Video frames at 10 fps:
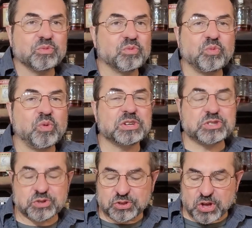What's
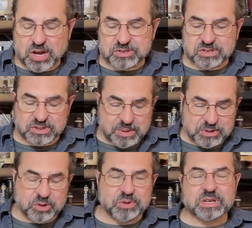your thoughts? Let me
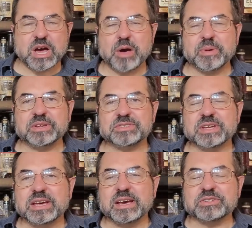know in the comments.
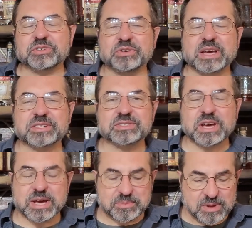Until next
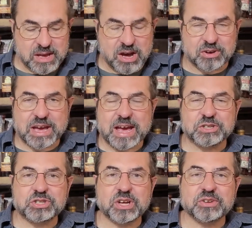time, I'll catch
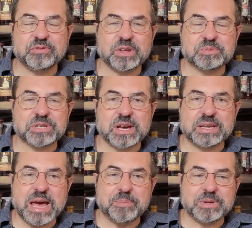you on the flip side.
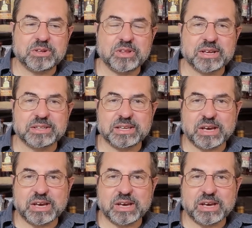Happy collecting,